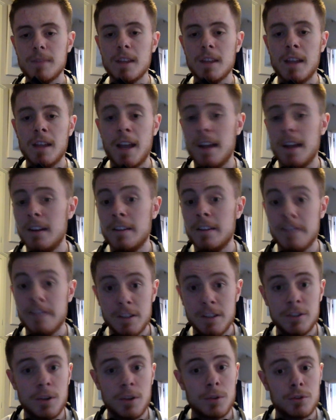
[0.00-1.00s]
And I
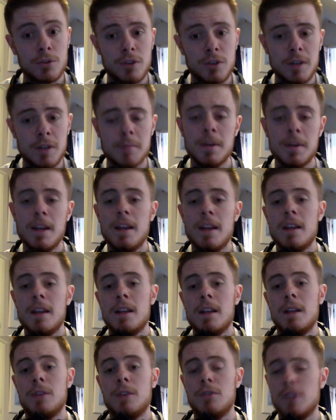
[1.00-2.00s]
finished it on stream.
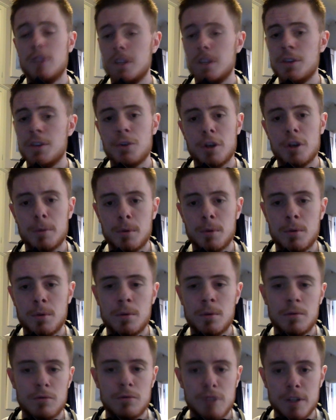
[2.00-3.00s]
It was really enjoyable,
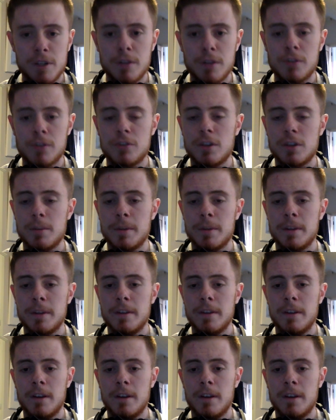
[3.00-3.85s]
really good streaming it.